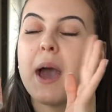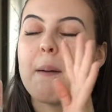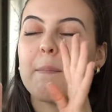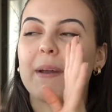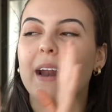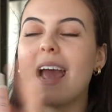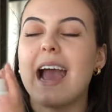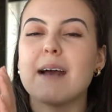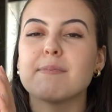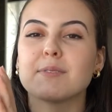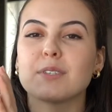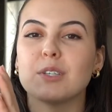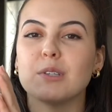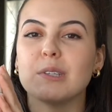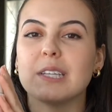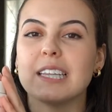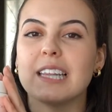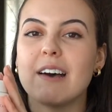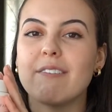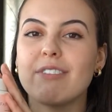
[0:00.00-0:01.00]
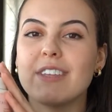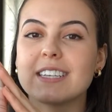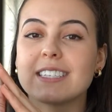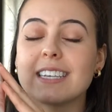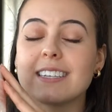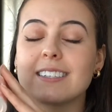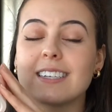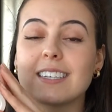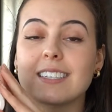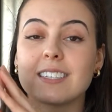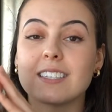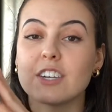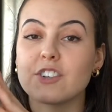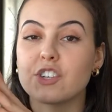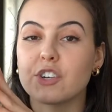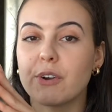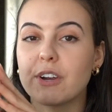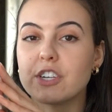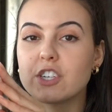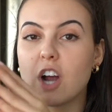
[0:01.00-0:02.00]
But I absolutely love this. It does such
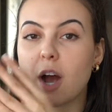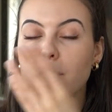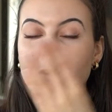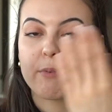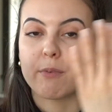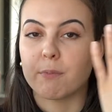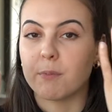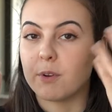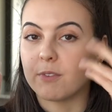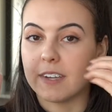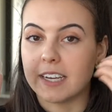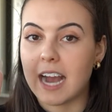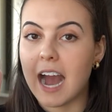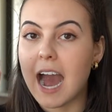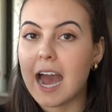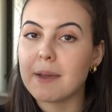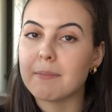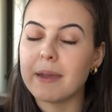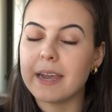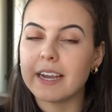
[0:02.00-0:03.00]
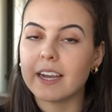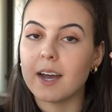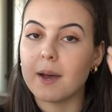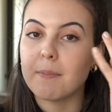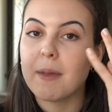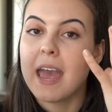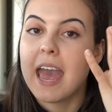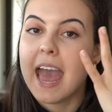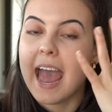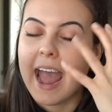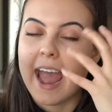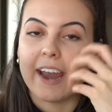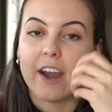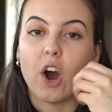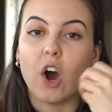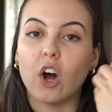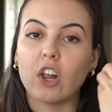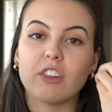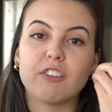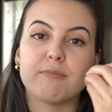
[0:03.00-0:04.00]
a great job at removing eye makeup and
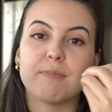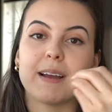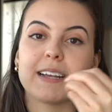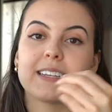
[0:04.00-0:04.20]
all of my